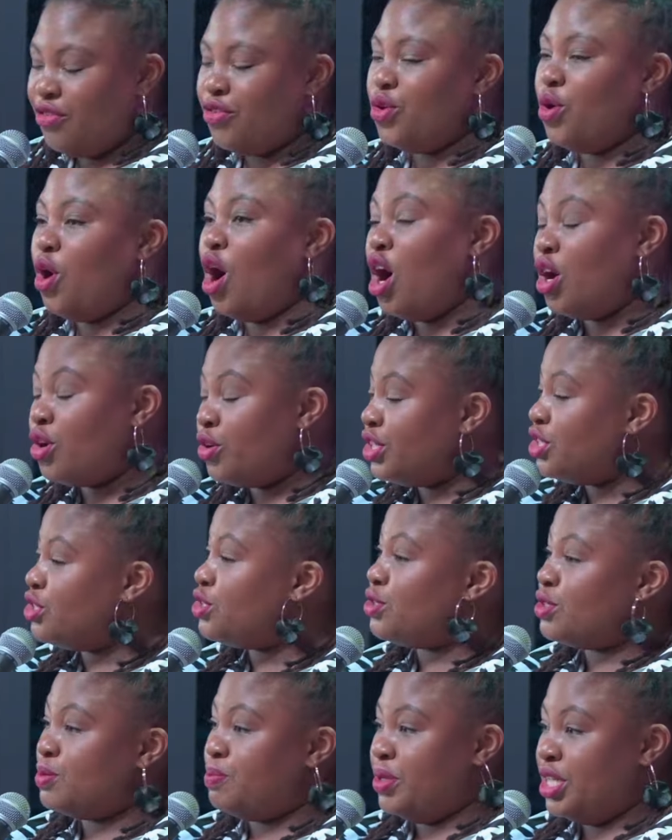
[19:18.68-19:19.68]
If you are going
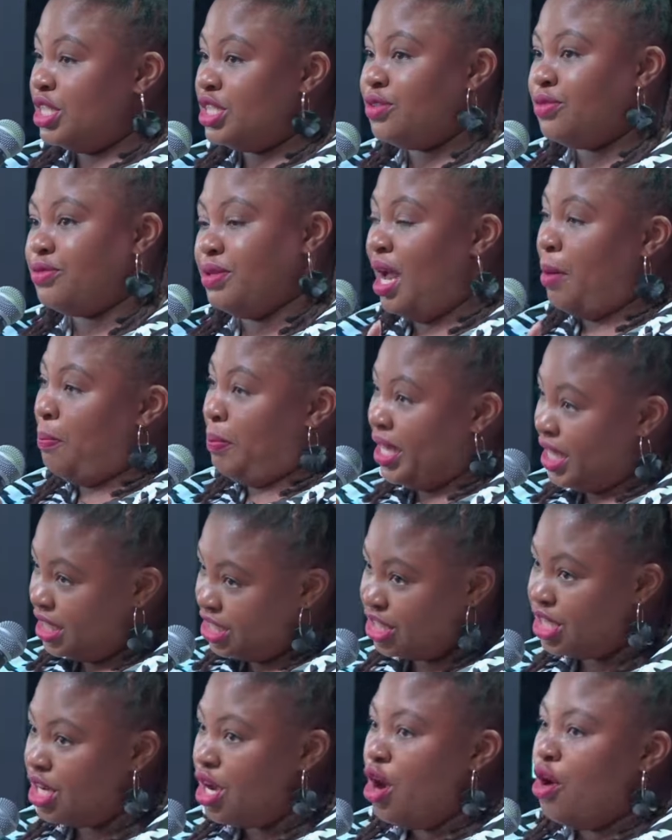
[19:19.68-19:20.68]
to pitch
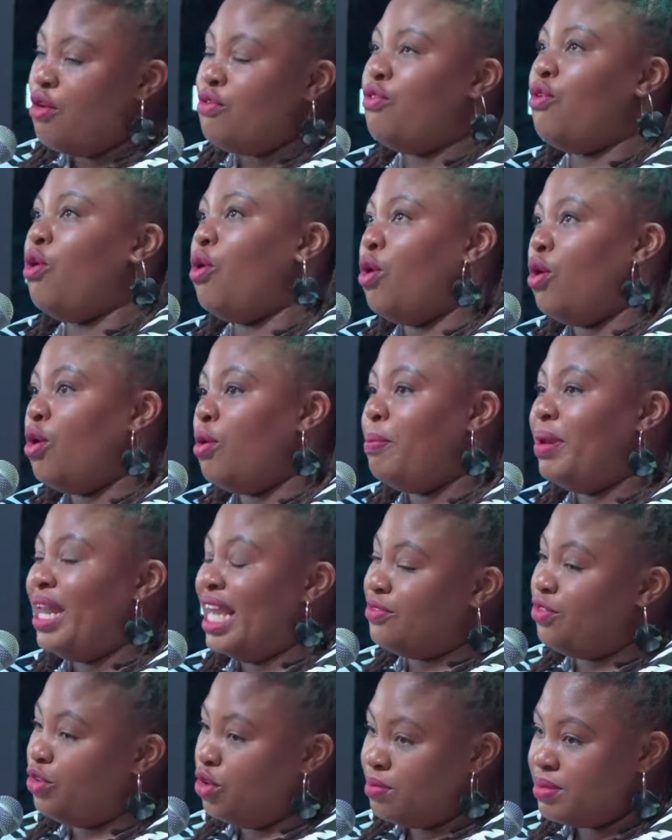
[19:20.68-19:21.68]
for
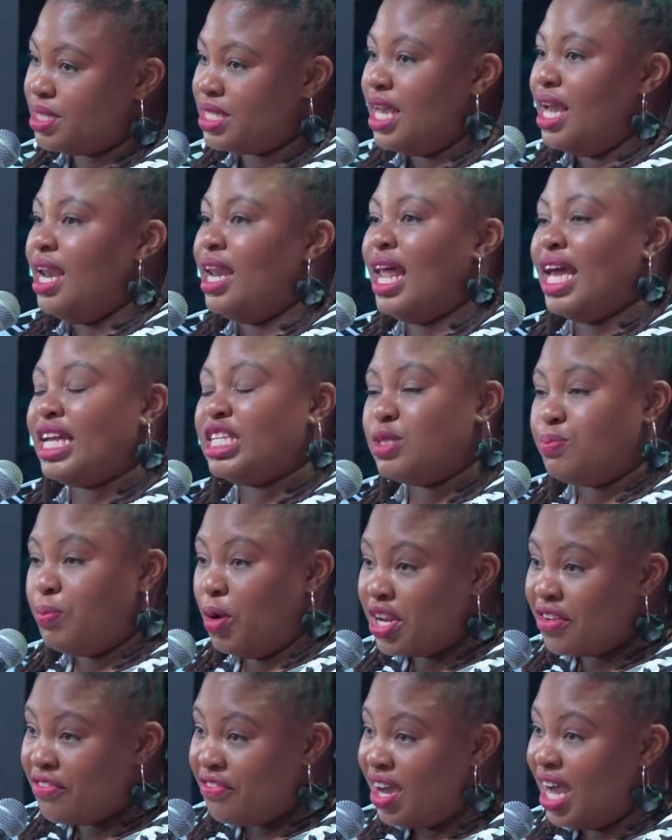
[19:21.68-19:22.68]
platforms like
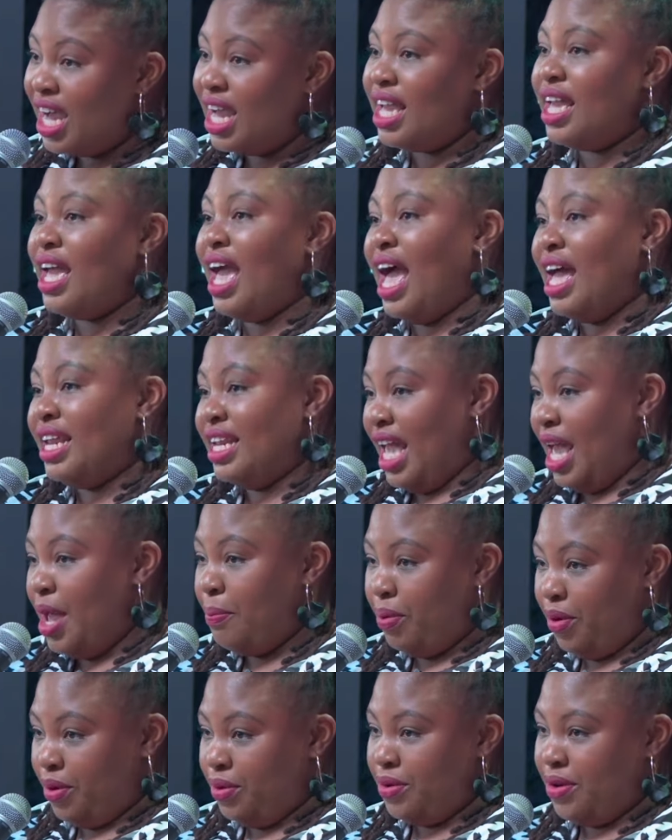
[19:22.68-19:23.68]
Spotify and
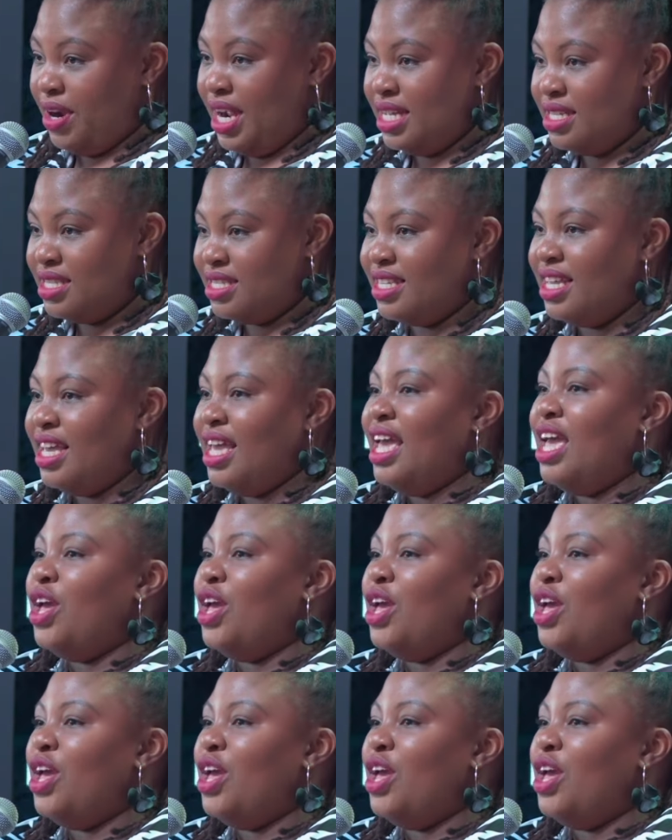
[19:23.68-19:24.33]
Apple, right?